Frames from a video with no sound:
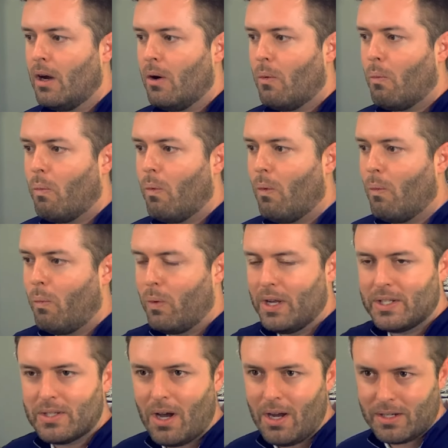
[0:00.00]

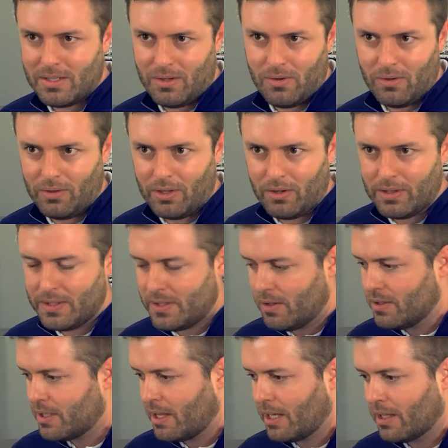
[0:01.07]
we talked earlier in the
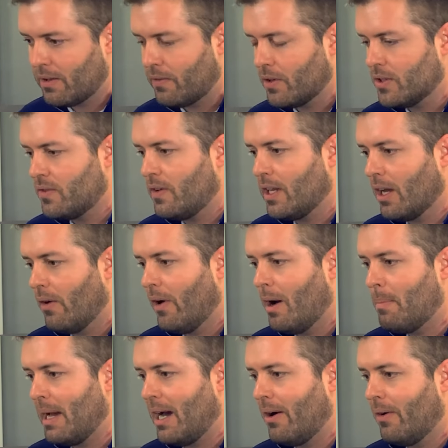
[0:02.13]
series, I think in the first video,
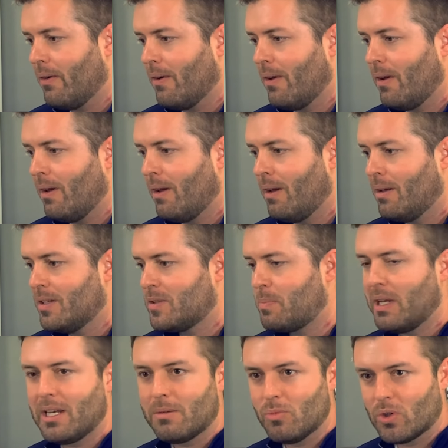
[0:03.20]
about
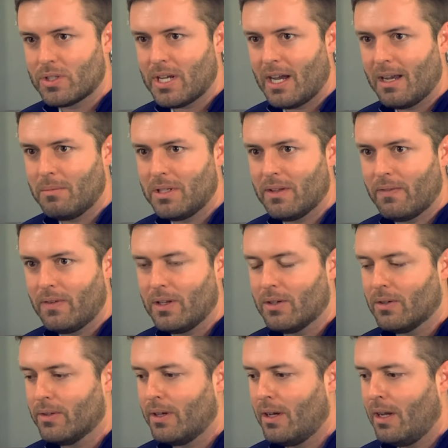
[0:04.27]
spending more time in the
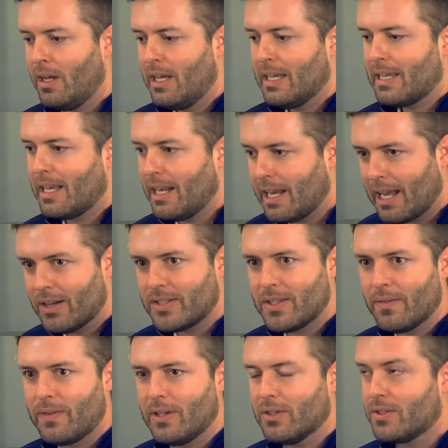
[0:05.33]
field, getting out to
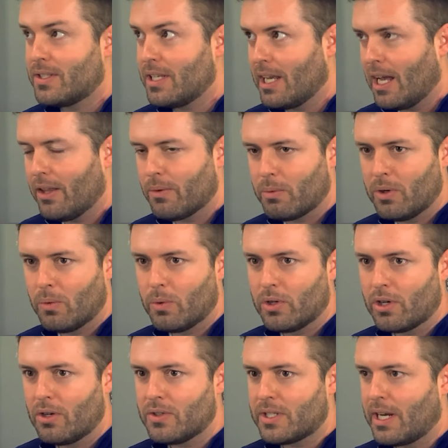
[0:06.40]
the field, seeing how the real
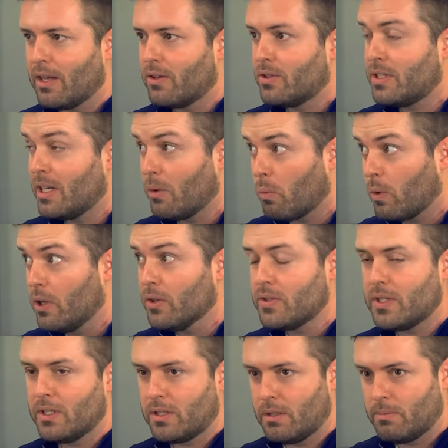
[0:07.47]
world goes together, seeing real
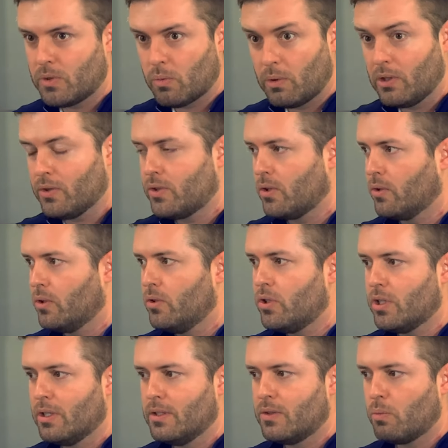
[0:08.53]
systems, real
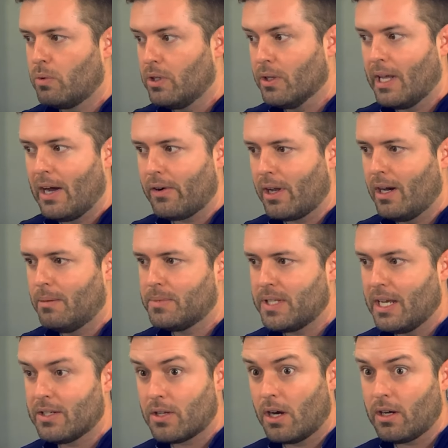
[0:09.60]
solutions, real outcomes,
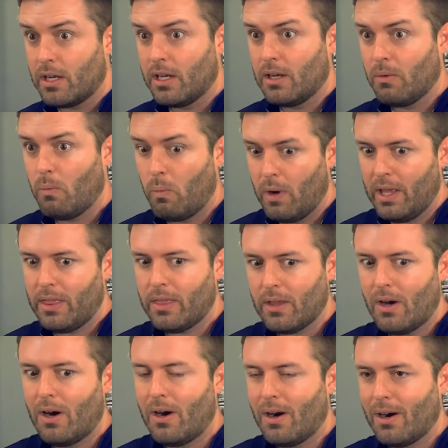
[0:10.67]
and talking with
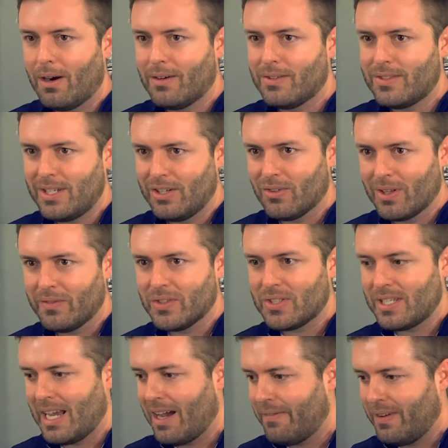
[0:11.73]
our senior level
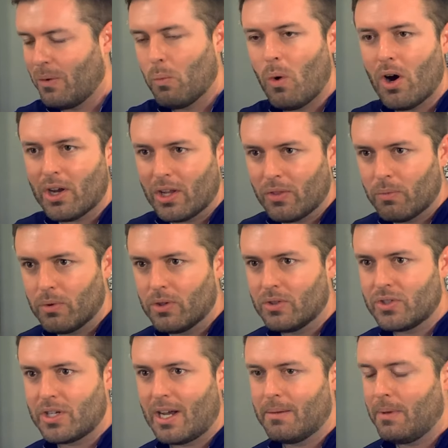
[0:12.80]
staff and walking through
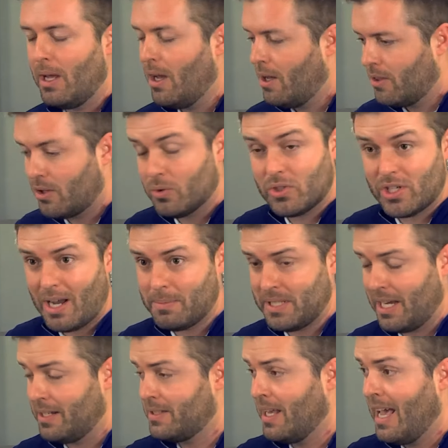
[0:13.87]
those job
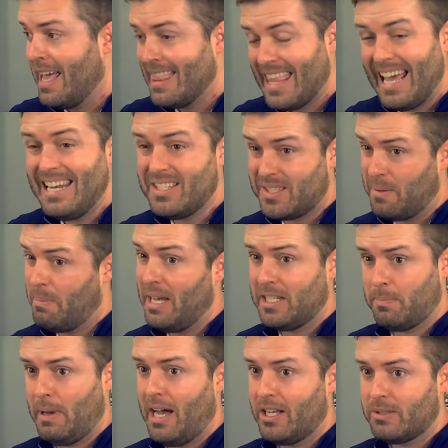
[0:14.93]
sites. That is the
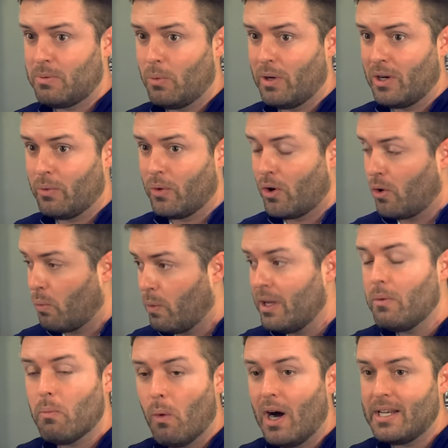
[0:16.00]
best possible way to learn.
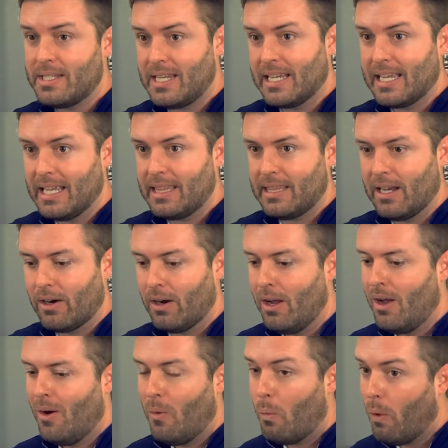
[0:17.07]
We want to get there.
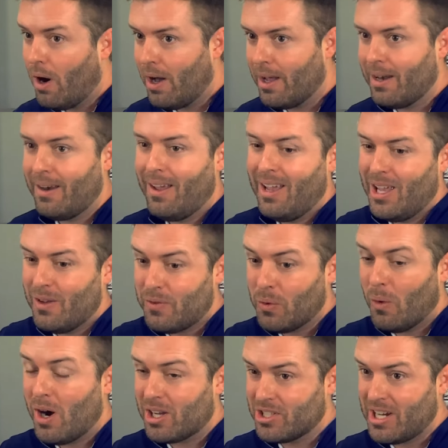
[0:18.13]
One, if
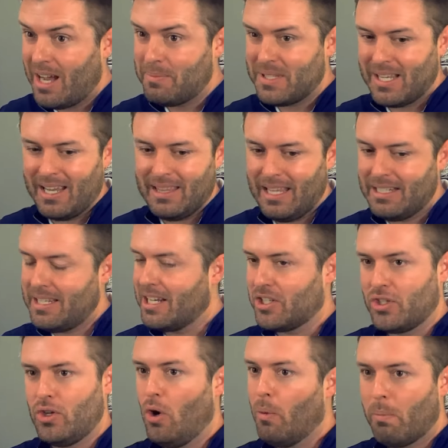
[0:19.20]
you walk a job site, that
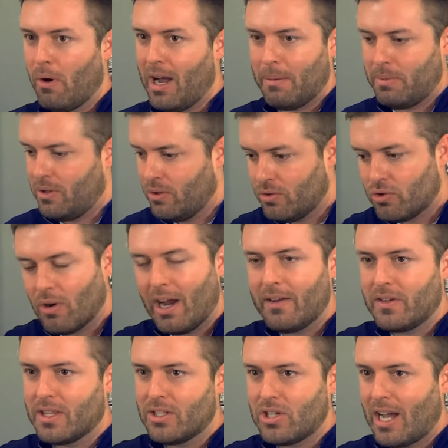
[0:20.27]
takes no prep. You
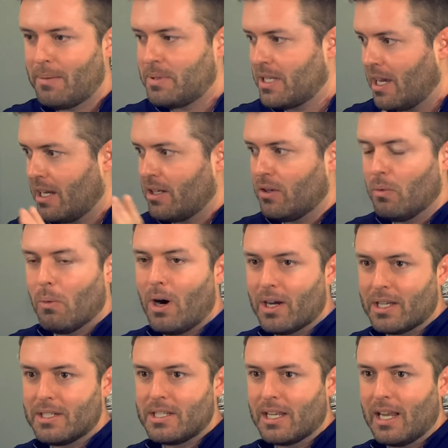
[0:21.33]
drive to the job site, you
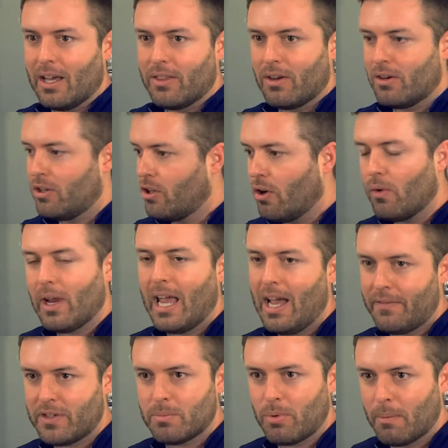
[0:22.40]
walk it together. You don't
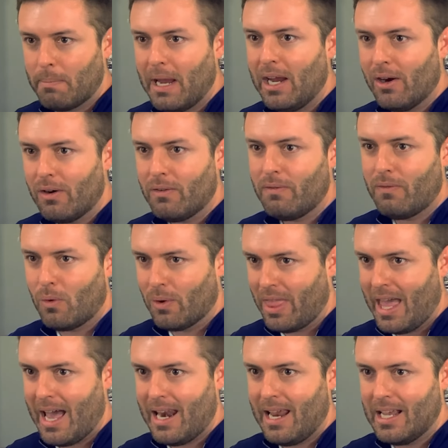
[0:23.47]
have to prepare for
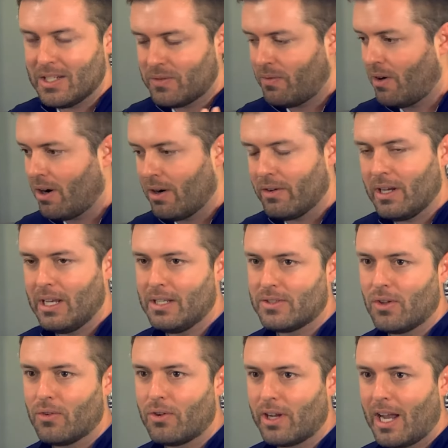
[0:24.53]
that as far
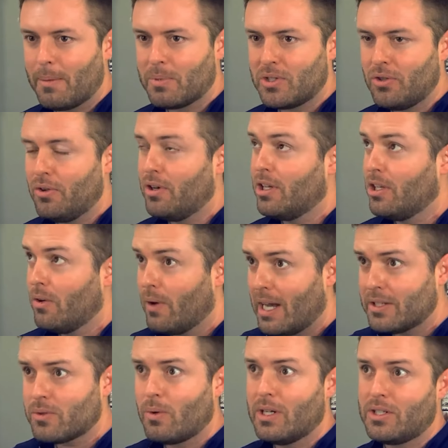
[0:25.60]
as a learning opportunity. You
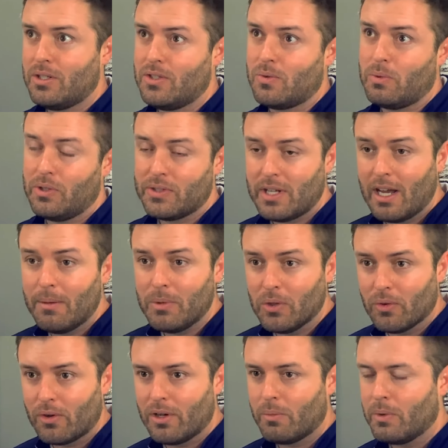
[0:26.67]
ask questions in real time,
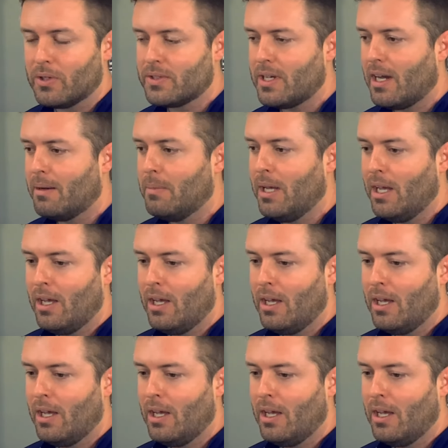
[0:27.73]
you learn in real time.